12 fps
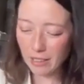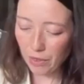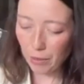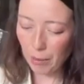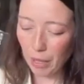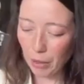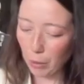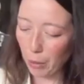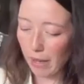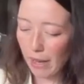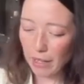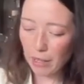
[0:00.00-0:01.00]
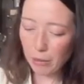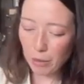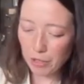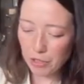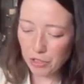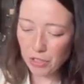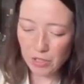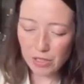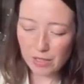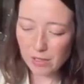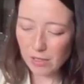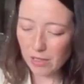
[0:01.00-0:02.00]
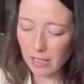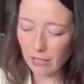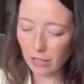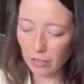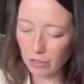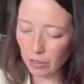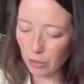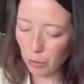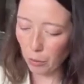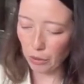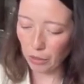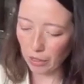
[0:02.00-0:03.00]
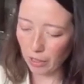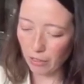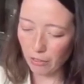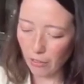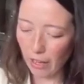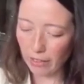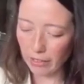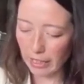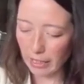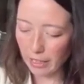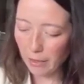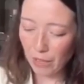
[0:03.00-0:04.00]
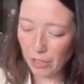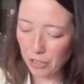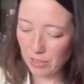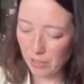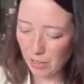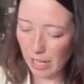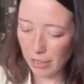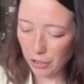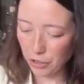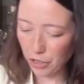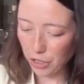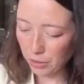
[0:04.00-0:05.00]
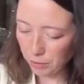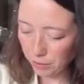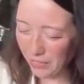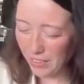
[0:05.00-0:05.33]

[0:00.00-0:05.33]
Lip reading: The mayo will add moisture to this, give it a little more of that like luscious texture.